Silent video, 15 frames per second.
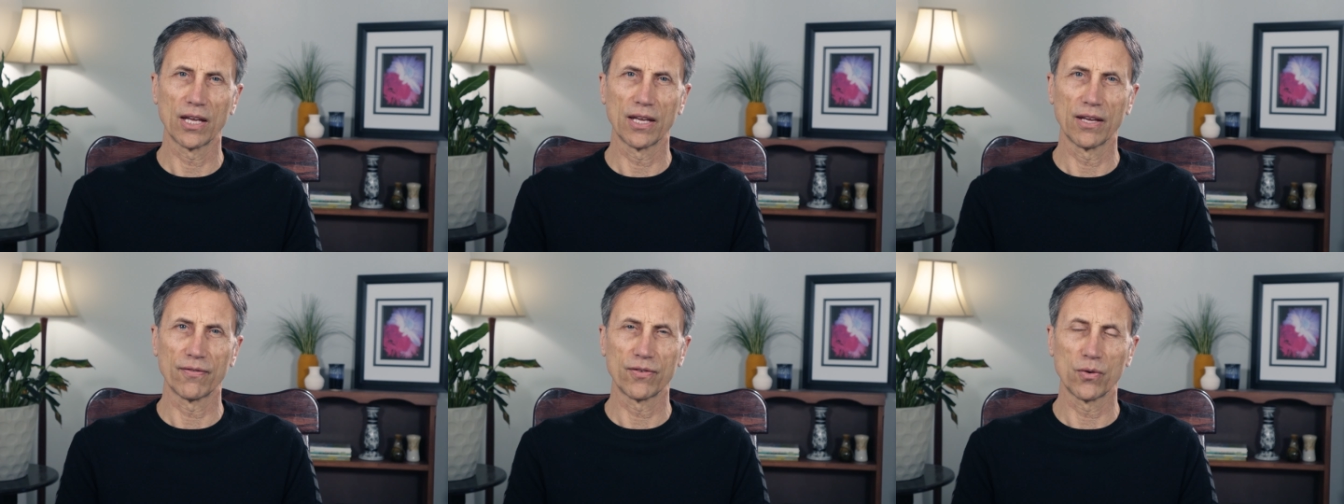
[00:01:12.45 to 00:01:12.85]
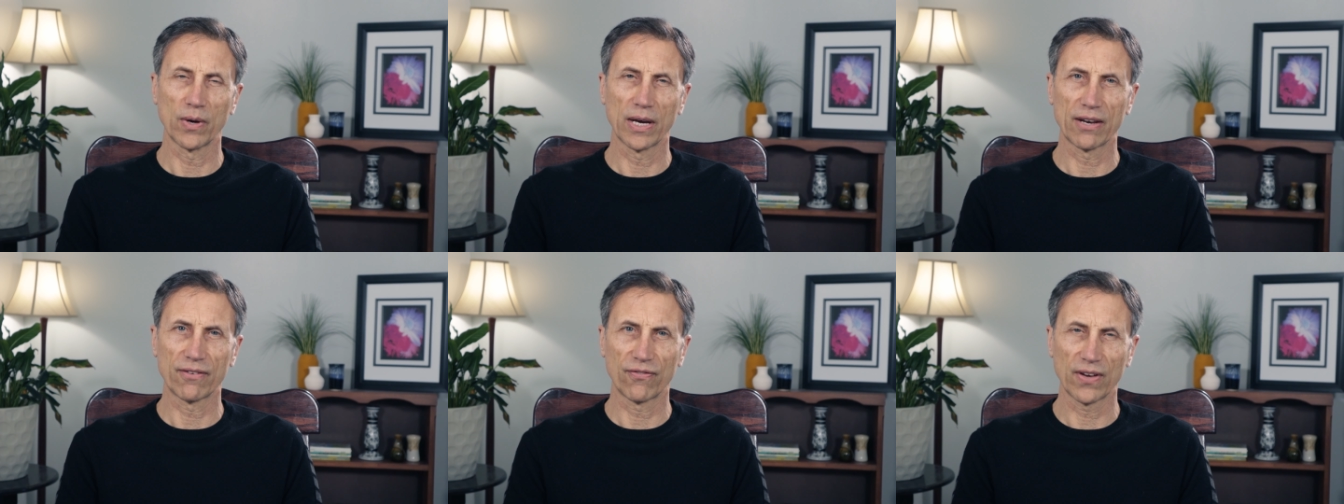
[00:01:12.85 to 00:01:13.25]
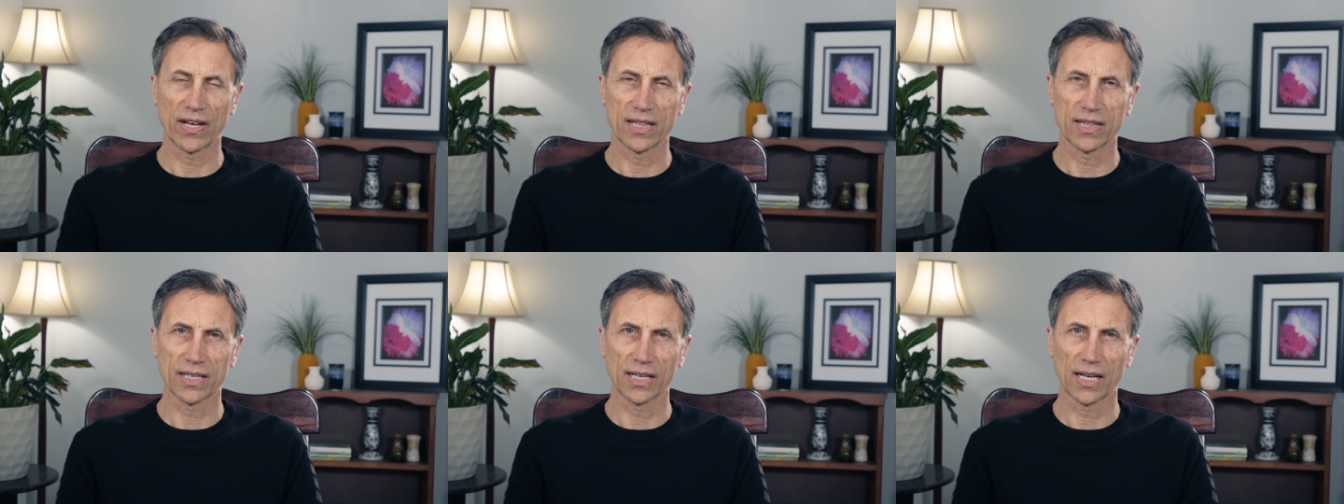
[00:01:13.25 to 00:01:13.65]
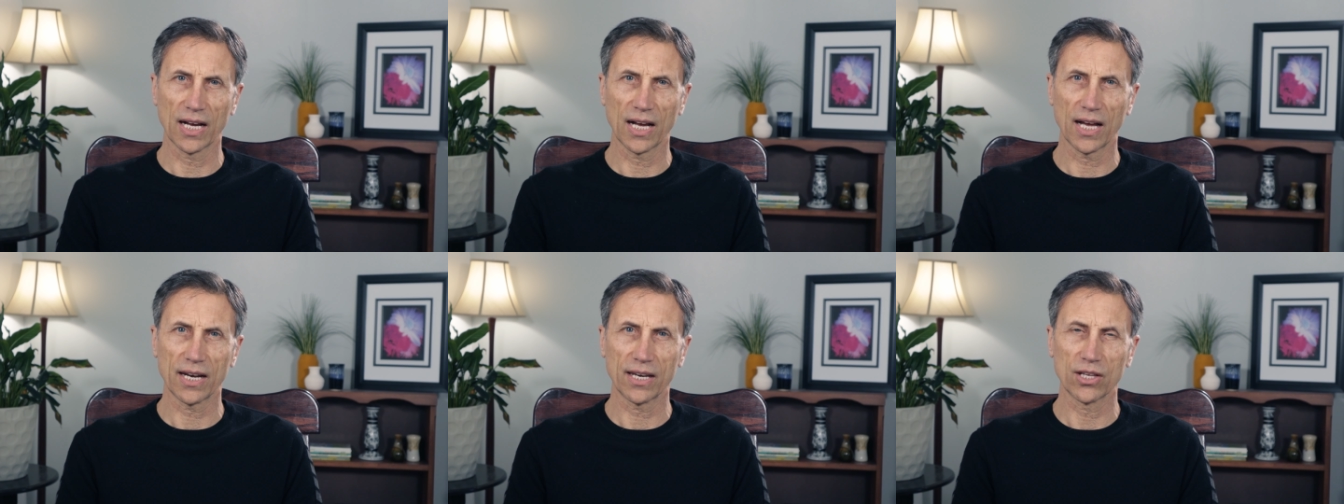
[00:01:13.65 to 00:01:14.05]
If you had faith in
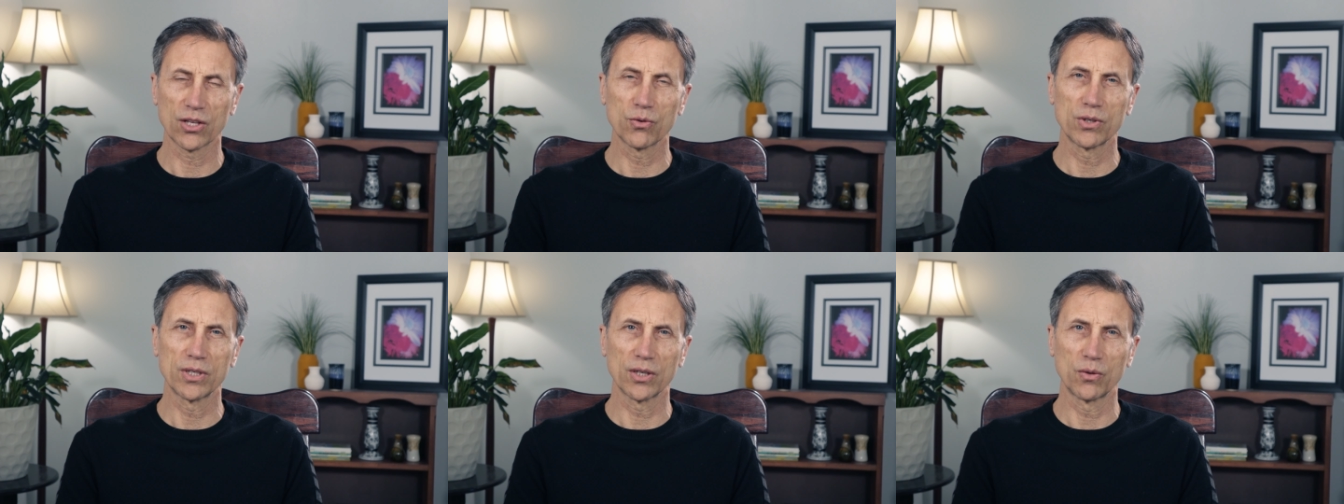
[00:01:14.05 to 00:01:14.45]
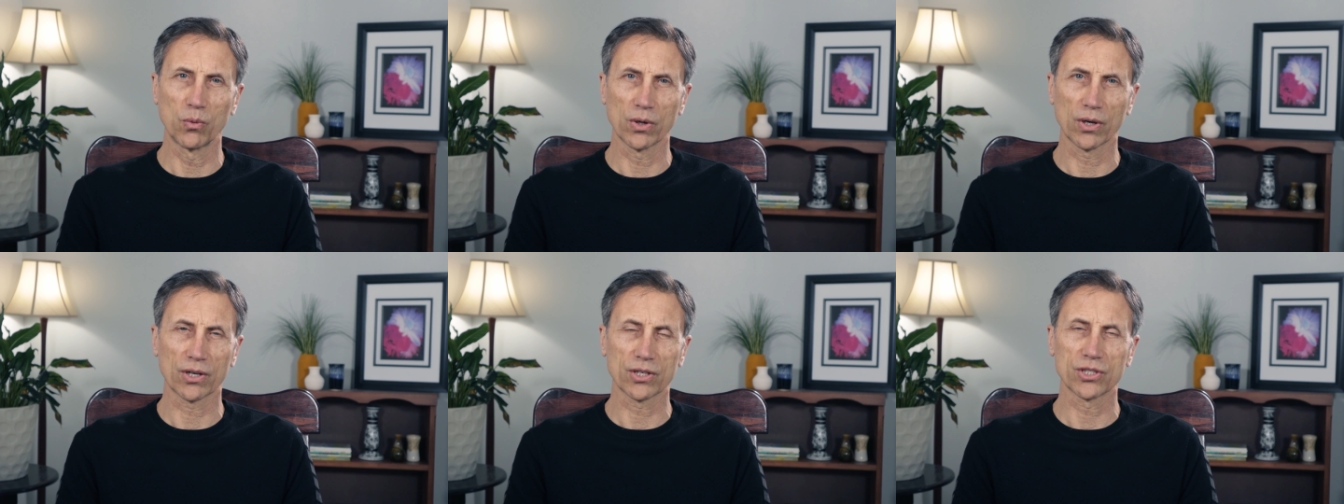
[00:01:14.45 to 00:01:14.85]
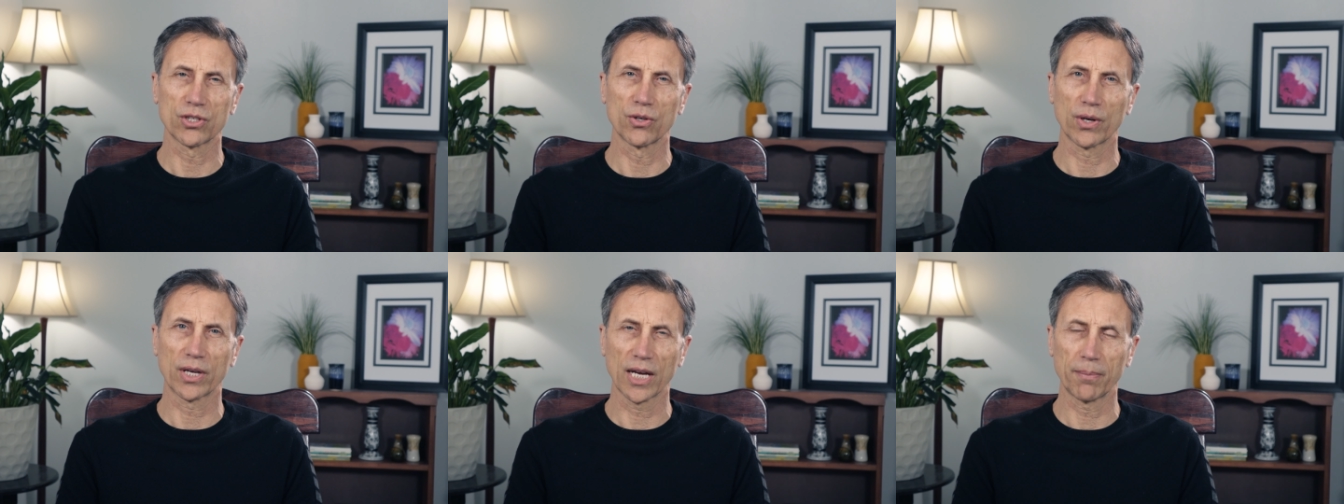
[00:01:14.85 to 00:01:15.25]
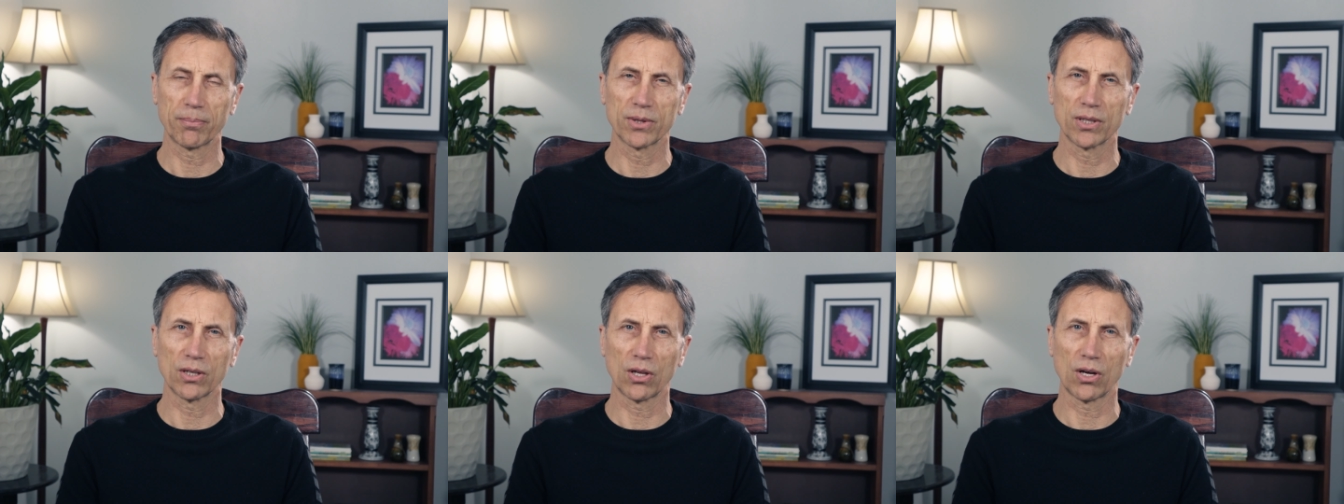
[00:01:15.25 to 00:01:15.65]
God, you did works. You
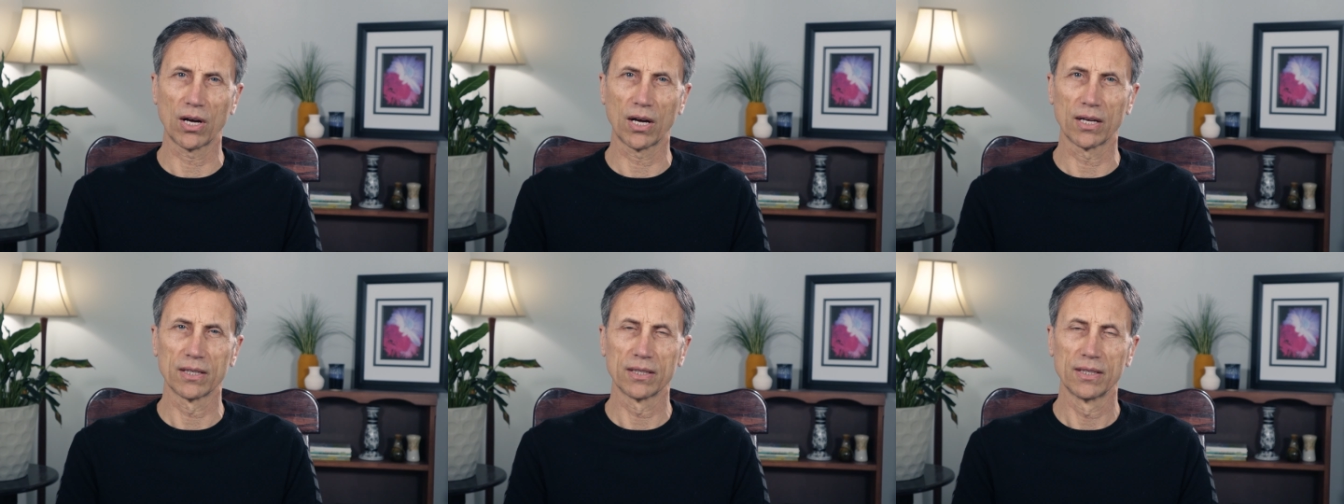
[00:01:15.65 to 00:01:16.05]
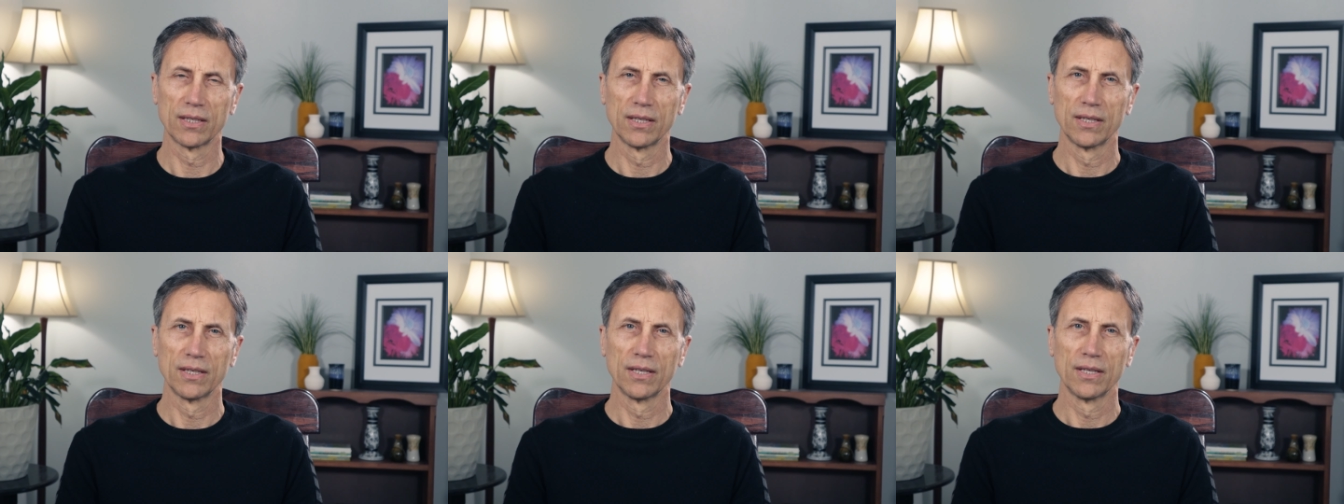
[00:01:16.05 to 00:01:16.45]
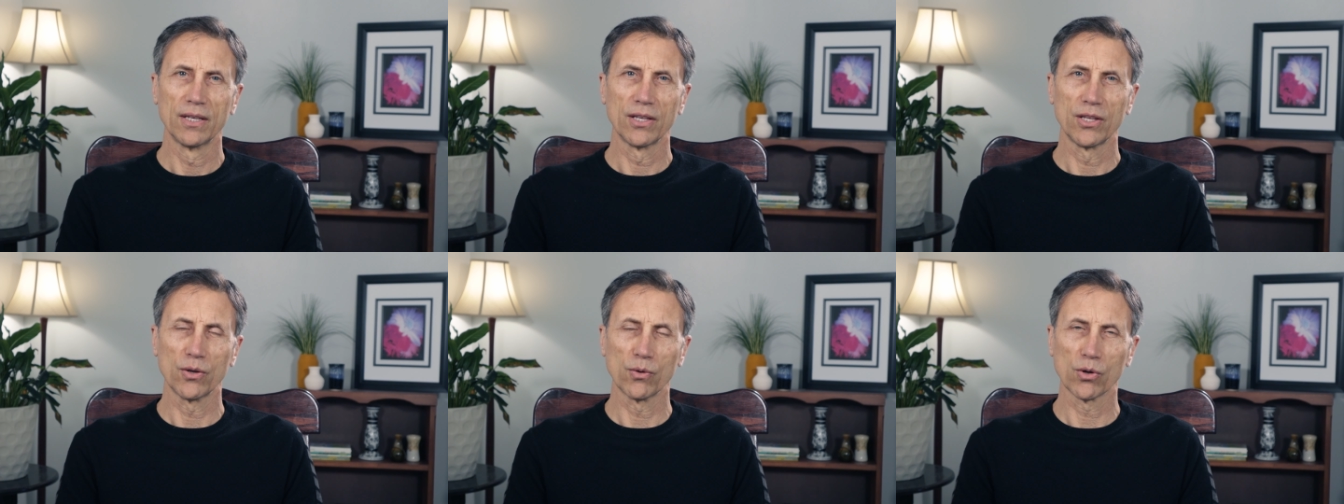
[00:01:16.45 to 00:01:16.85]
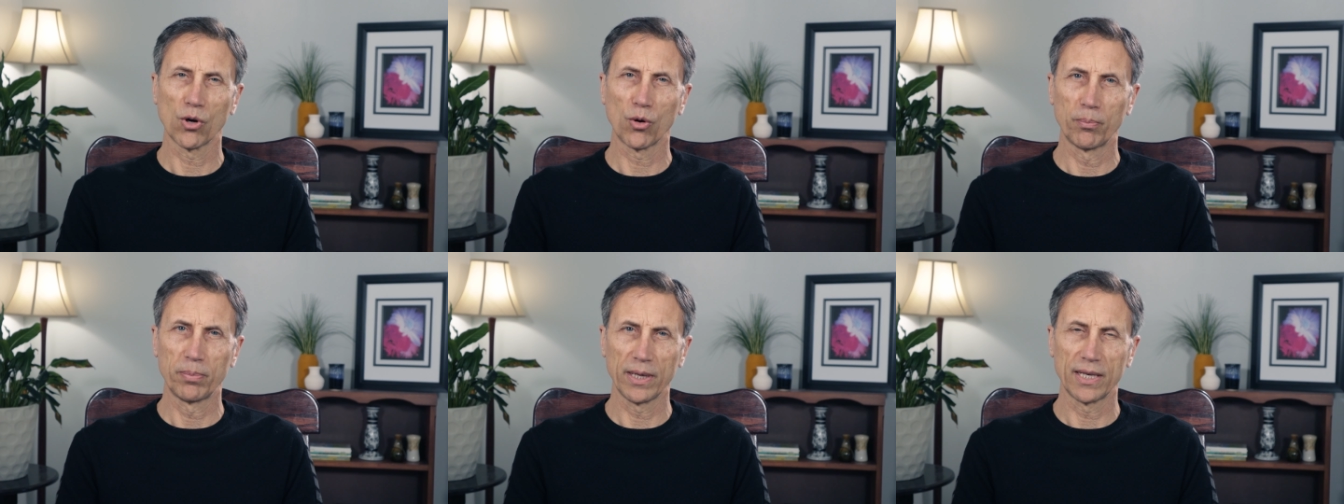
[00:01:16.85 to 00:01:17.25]
kept the law. You were
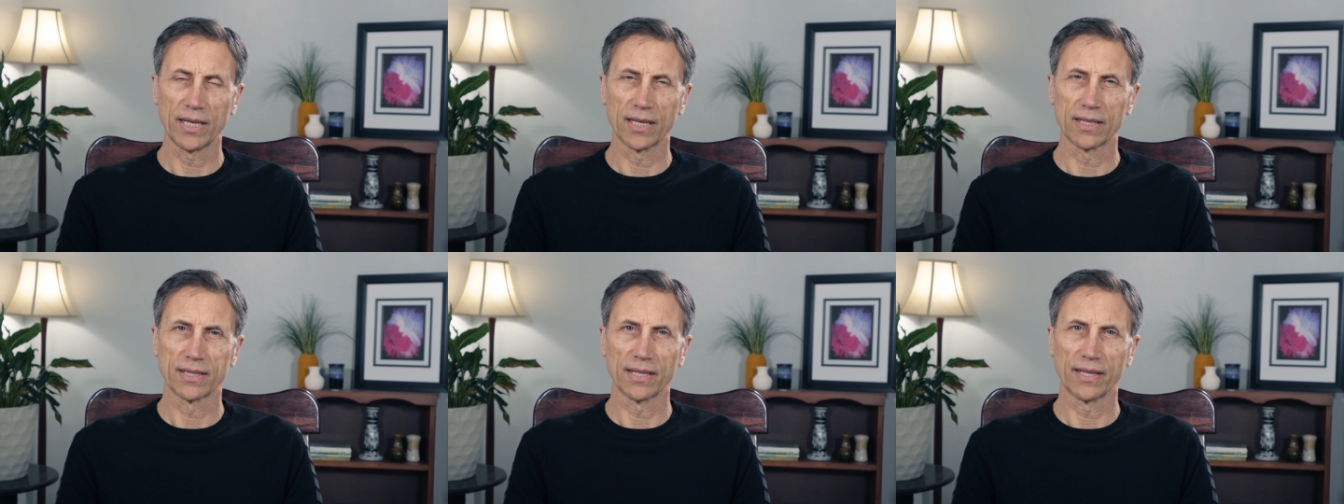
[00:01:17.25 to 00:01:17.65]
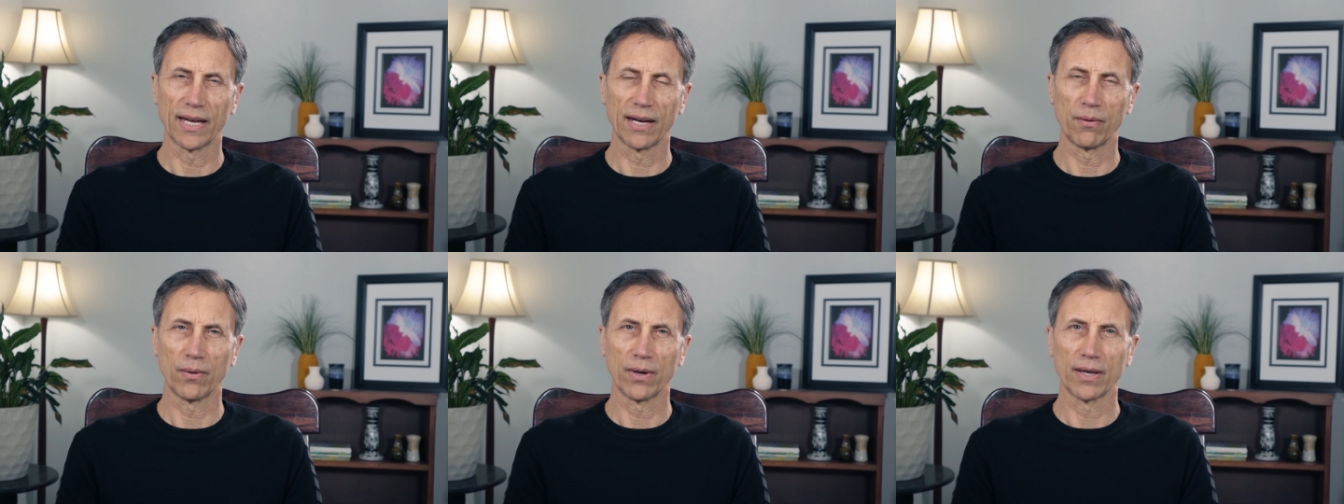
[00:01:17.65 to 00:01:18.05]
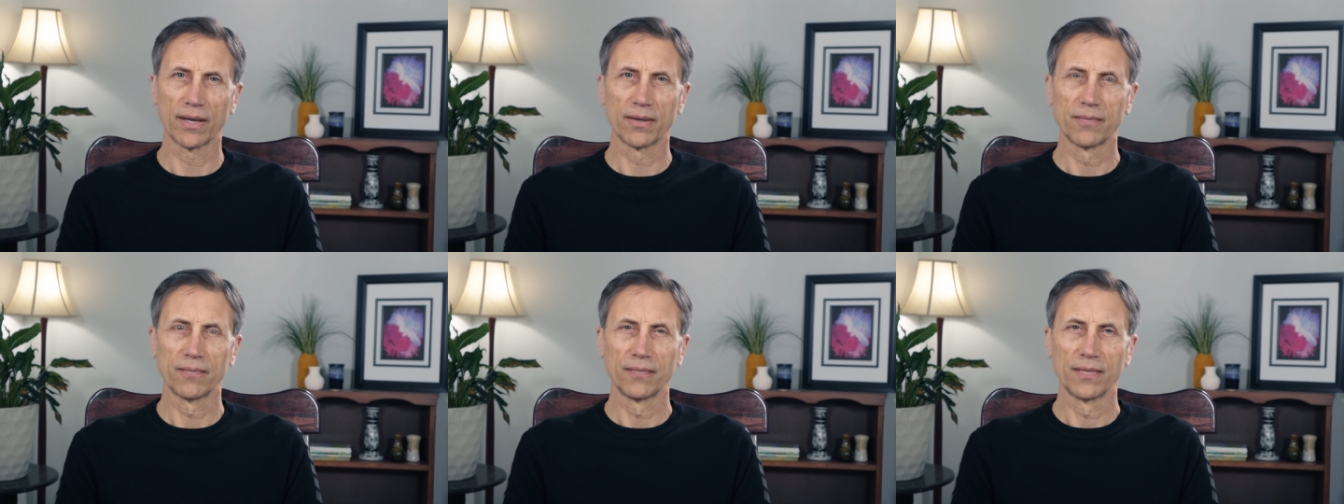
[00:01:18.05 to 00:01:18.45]
obedient in that way.